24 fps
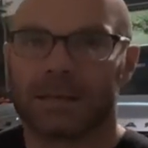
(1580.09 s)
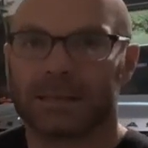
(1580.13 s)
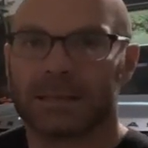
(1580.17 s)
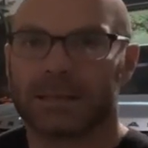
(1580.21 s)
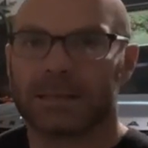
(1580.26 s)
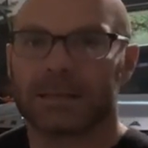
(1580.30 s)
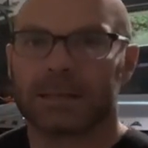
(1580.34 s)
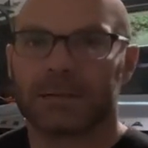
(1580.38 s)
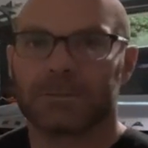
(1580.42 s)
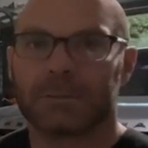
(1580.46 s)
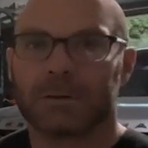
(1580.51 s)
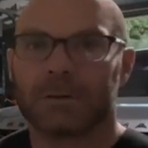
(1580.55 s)
I
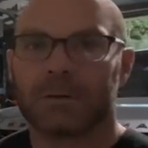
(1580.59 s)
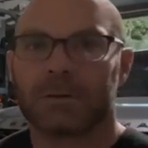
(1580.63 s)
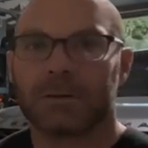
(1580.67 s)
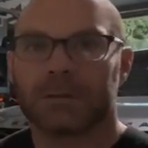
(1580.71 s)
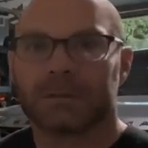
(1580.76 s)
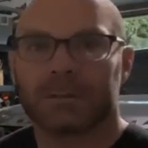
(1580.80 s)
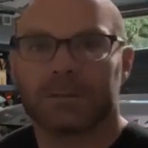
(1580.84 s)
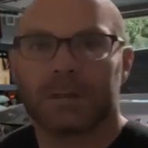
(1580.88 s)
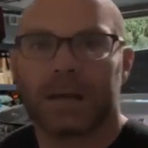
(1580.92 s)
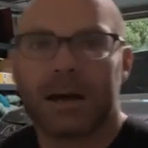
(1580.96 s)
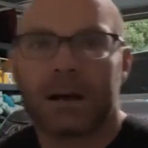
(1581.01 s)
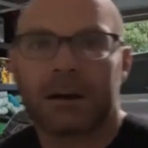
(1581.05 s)
think I'm going
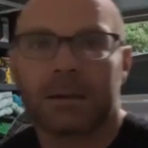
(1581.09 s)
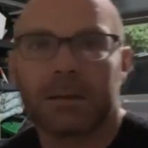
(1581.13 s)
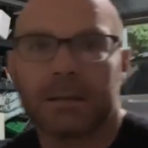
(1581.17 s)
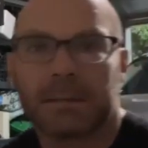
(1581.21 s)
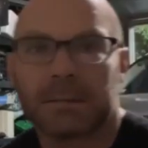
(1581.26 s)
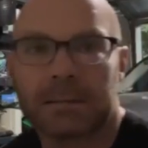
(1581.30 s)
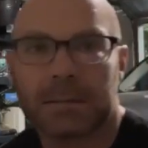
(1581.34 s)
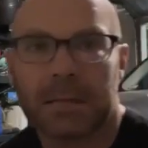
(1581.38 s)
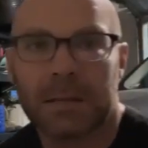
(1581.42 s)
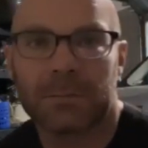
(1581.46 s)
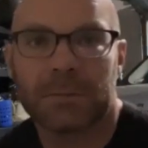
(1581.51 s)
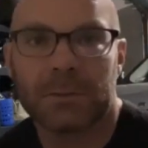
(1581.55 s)
to the
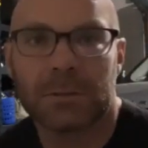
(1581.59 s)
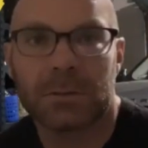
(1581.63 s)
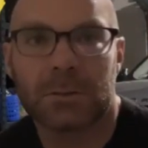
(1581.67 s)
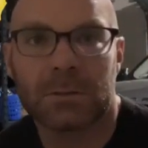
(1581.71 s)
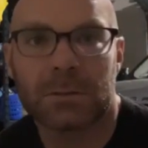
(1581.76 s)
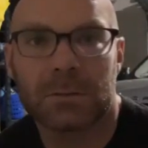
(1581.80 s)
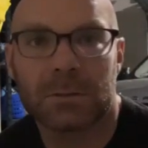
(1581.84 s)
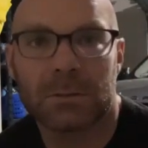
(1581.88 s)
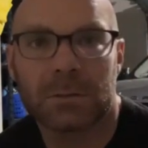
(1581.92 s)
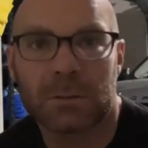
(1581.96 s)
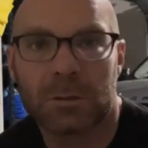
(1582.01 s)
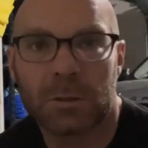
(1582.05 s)
Alclad stuff
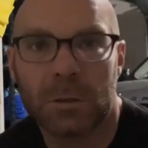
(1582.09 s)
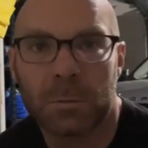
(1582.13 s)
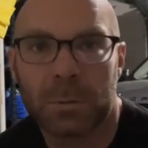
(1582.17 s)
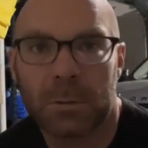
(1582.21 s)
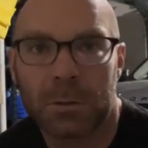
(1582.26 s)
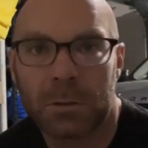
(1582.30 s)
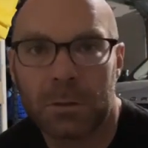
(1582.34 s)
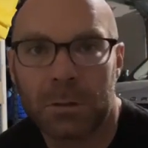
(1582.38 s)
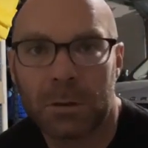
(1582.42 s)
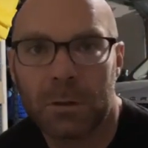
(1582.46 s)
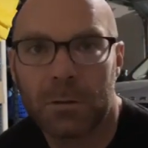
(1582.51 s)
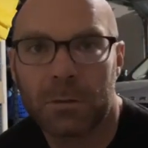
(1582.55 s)
is
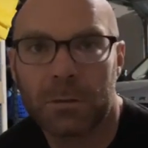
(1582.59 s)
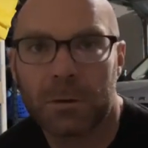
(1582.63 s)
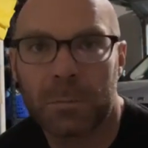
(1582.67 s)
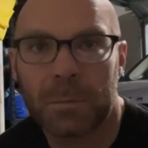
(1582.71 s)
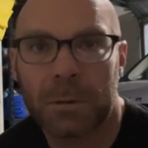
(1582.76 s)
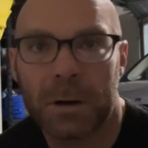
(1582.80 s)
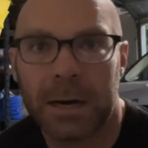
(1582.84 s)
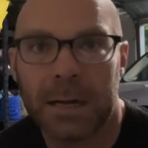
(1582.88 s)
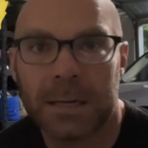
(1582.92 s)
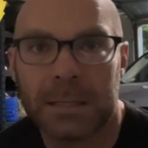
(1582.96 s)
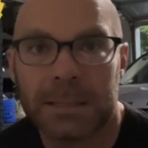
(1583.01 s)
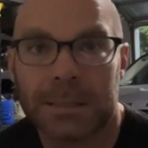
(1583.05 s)
super
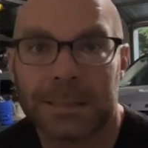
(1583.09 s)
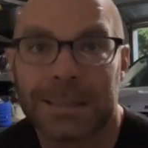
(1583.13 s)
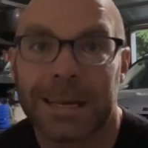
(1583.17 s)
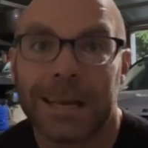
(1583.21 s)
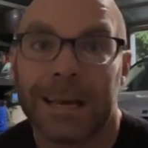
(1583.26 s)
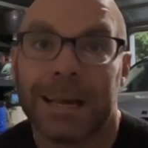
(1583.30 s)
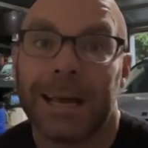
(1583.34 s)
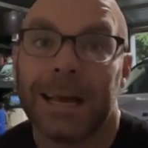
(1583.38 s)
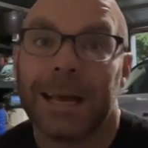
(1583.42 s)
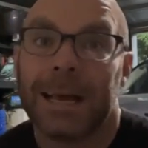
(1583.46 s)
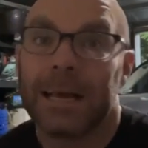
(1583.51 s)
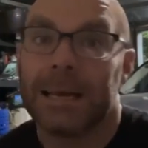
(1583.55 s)
overpriced.
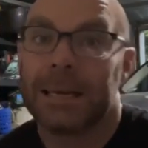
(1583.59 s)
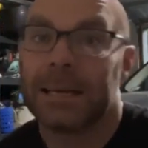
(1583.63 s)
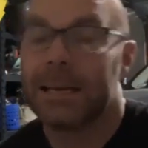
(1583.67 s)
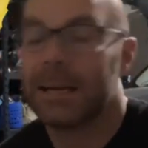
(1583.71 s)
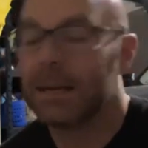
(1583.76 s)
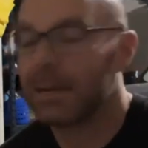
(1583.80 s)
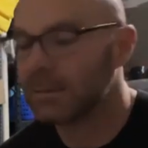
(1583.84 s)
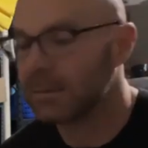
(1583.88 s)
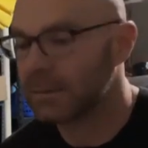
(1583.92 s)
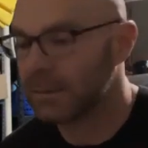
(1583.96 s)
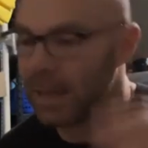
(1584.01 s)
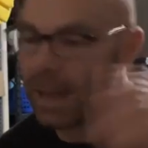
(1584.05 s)

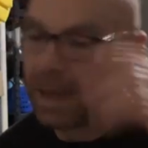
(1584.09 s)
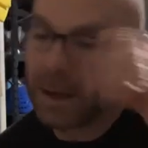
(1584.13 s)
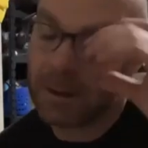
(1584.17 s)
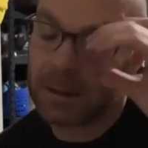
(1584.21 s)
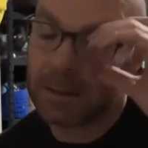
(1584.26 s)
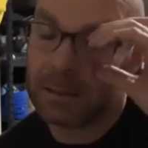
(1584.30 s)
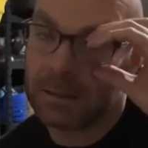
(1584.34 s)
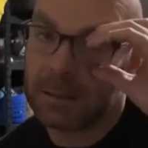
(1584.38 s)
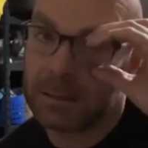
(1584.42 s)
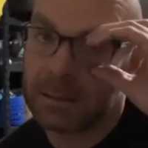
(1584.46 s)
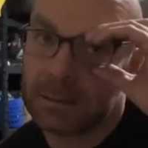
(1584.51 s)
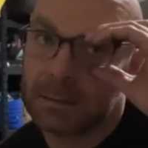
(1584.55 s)
Yes, the
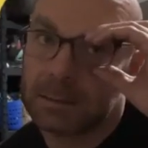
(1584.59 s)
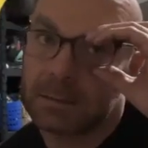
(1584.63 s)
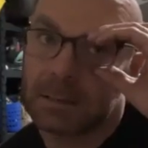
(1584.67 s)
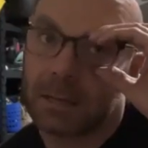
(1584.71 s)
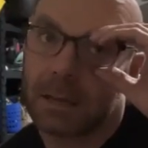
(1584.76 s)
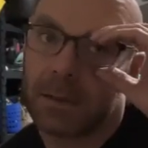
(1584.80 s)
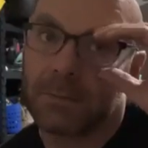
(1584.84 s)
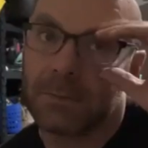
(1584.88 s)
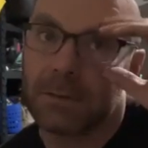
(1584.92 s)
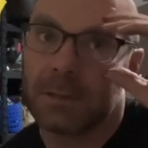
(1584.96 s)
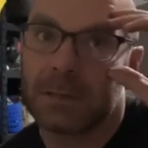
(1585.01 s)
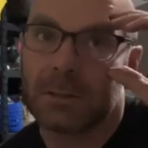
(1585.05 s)
Alclad
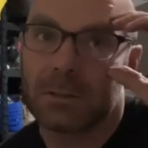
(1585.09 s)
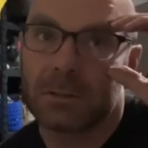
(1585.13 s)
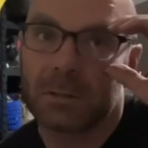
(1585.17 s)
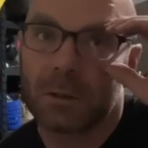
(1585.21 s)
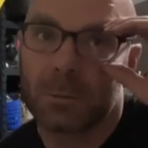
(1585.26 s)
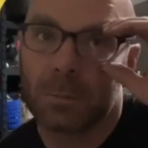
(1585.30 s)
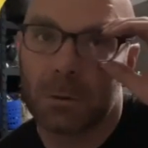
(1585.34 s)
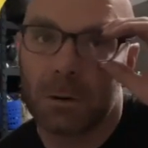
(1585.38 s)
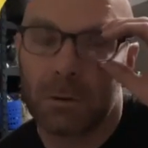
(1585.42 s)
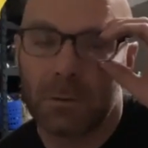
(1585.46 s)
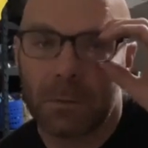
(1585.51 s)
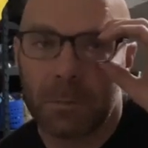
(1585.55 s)
stuff is
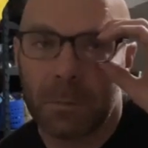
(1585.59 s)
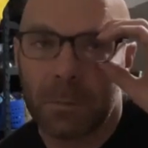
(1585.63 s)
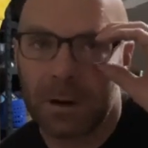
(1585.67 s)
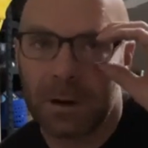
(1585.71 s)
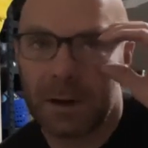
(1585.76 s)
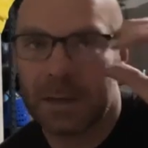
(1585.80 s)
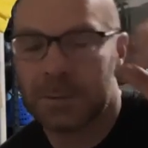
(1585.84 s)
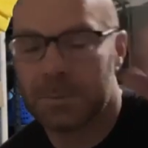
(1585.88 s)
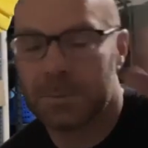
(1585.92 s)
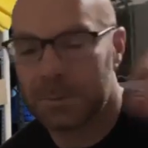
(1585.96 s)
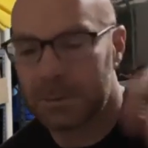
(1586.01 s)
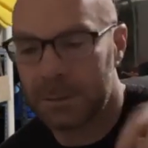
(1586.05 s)
super
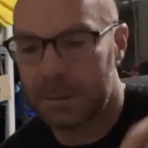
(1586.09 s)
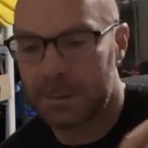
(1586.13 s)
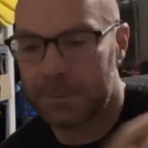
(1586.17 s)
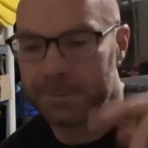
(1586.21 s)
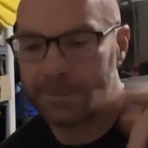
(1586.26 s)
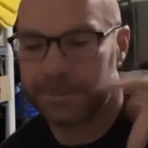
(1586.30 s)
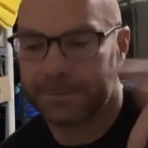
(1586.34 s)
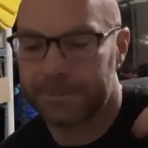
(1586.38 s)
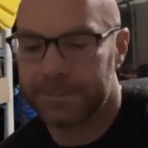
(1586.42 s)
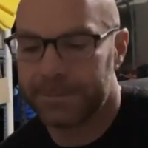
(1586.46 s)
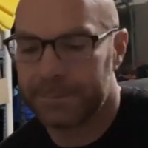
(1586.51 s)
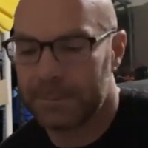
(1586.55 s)
overpriced, but
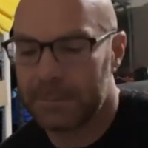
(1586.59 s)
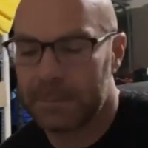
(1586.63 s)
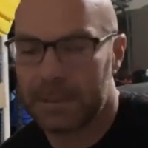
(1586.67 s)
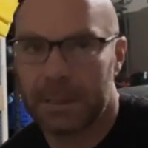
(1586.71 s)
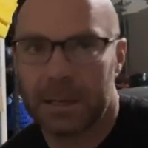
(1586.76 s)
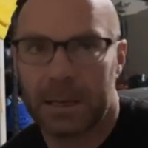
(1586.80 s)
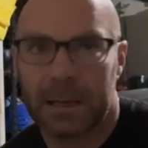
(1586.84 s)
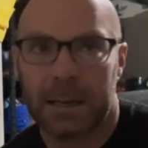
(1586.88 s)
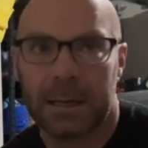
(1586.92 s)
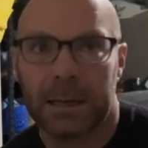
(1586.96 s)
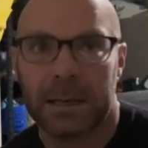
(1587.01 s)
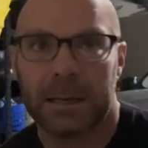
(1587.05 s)

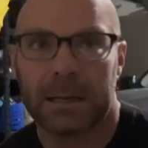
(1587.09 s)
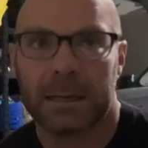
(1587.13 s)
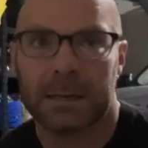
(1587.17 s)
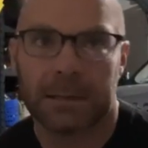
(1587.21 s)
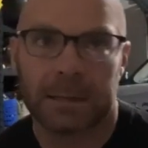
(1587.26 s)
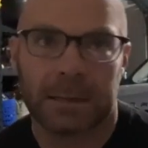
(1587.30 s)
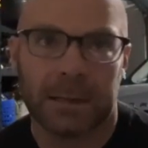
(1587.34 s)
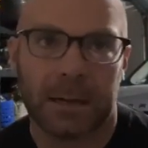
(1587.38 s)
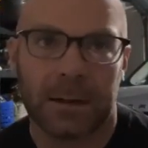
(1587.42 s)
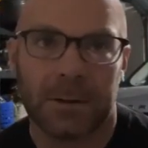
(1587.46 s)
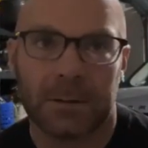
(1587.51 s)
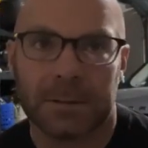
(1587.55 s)
uh,
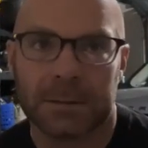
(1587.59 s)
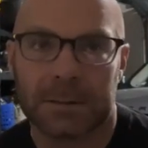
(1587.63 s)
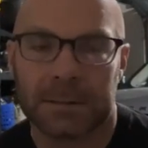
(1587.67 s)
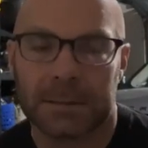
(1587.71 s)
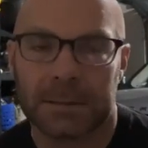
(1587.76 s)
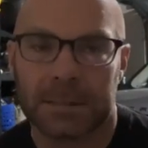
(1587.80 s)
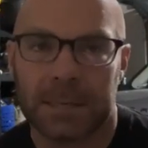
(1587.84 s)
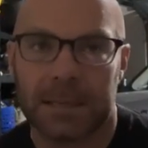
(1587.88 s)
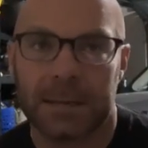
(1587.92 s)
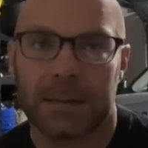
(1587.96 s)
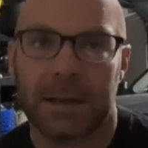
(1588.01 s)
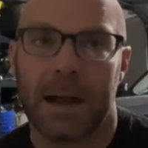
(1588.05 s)
you know it's
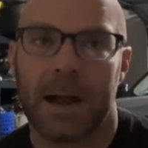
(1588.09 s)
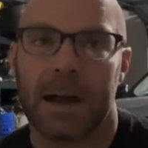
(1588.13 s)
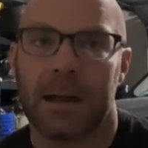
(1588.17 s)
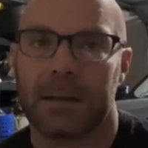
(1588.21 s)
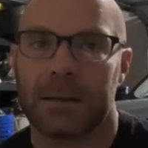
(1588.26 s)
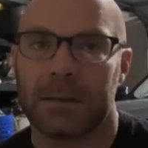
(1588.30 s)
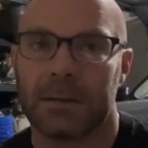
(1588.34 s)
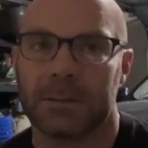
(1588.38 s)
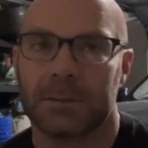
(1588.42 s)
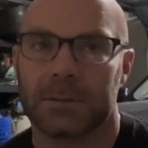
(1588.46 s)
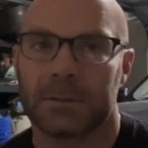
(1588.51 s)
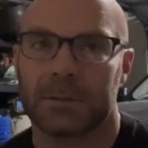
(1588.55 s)
ten
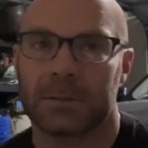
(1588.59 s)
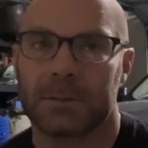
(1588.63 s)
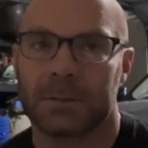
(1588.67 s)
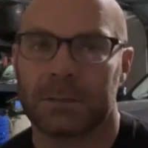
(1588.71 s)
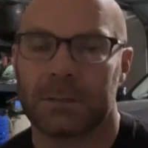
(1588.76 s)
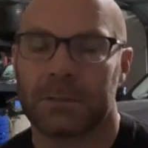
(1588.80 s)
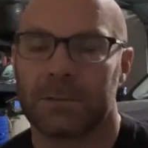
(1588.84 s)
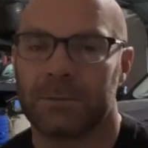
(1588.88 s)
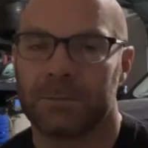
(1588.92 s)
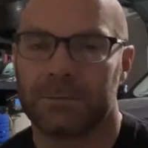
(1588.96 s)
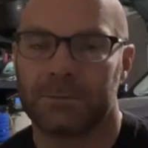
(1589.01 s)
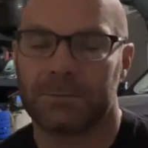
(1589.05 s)
dollars
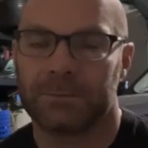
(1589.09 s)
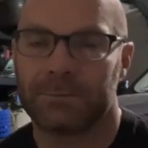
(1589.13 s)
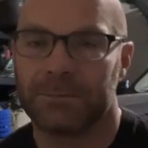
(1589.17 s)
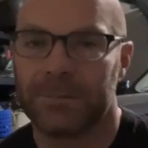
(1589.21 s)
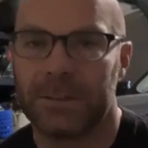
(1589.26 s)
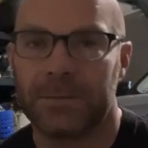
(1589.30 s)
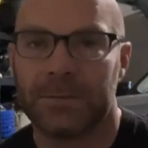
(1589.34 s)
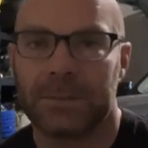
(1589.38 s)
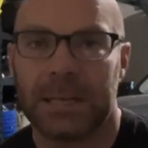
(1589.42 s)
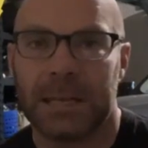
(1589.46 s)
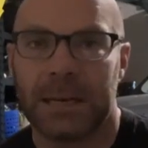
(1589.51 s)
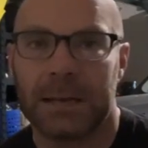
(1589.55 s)
to
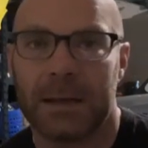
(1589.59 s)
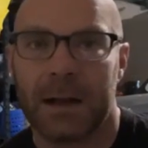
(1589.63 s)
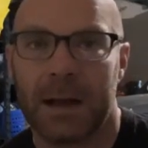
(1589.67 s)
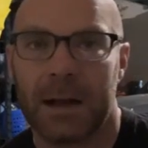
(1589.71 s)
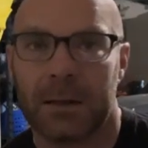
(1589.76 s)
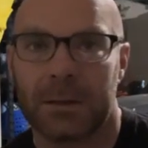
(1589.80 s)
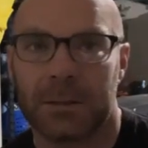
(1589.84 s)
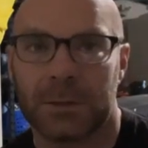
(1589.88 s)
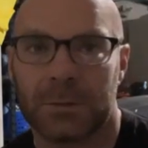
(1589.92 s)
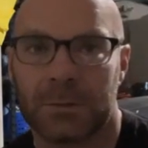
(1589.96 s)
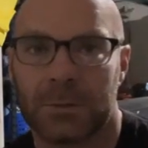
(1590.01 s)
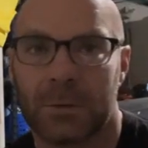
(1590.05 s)
fifteen
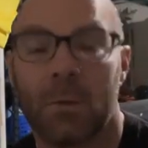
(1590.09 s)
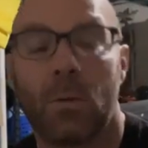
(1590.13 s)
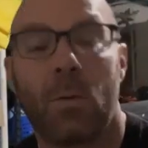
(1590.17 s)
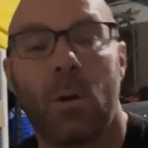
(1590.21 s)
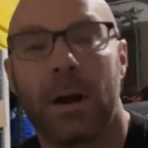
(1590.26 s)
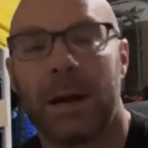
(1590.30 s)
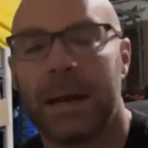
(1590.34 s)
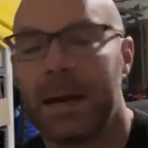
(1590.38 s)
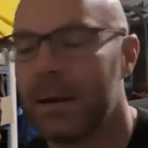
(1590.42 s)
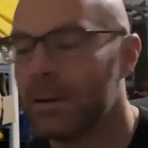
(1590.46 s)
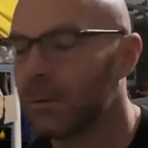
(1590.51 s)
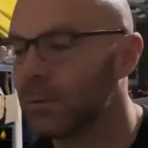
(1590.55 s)
dollars for
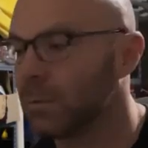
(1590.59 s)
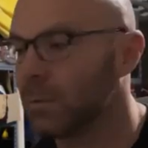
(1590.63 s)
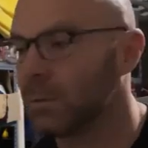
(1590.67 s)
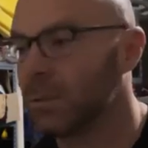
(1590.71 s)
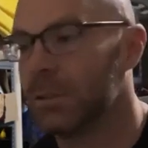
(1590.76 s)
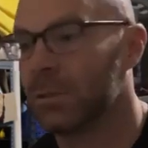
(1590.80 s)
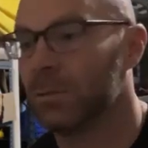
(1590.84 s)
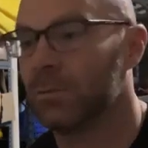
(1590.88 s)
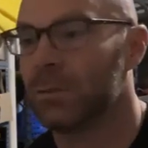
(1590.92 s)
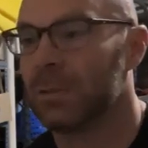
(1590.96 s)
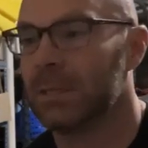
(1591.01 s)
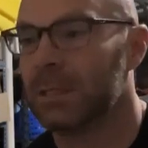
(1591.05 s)
one ounce,
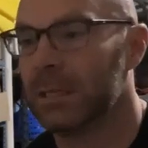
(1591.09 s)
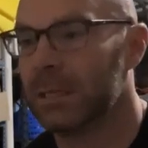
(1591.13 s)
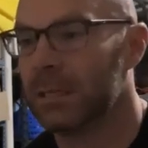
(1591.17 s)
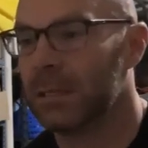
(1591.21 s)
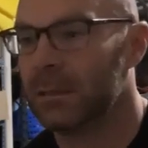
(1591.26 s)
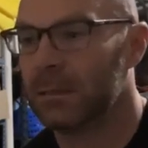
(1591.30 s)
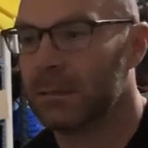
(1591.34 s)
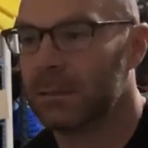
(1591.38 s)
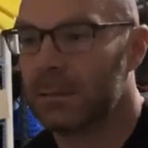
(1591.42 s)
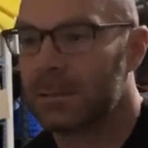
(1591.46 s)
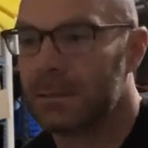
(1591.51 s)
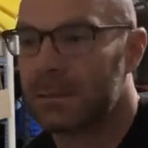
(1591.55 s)
which is
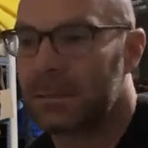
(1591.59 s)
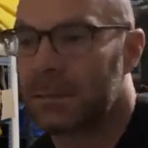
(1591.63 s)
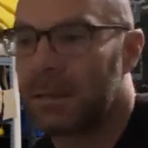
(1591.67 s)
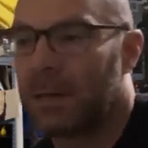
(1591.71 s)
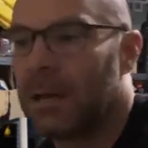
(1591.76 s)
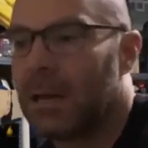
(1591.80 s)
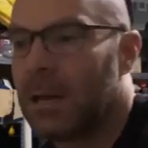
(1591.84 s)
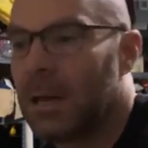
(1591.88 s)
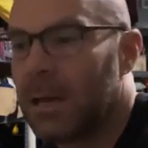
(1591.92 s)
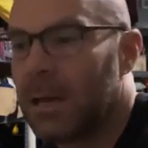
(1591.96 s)
ridiculous.